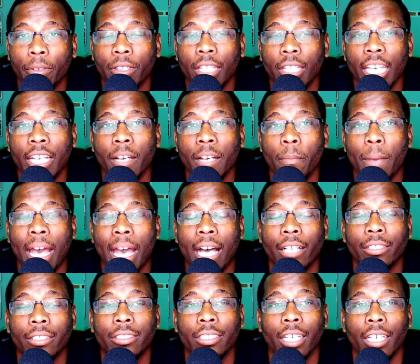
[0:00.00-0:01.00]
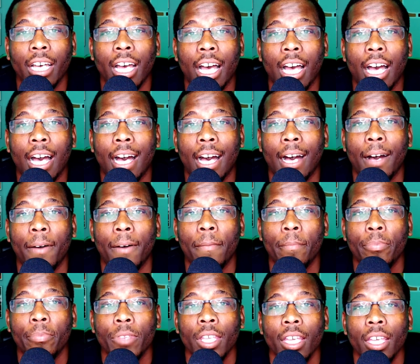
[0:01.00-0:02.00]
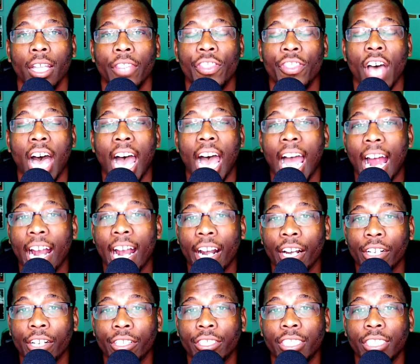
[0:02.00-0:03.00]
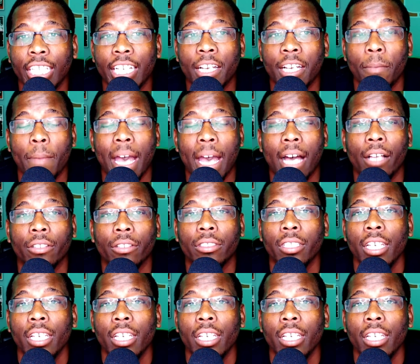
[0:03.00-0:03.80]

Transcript: Think about the hires. Think about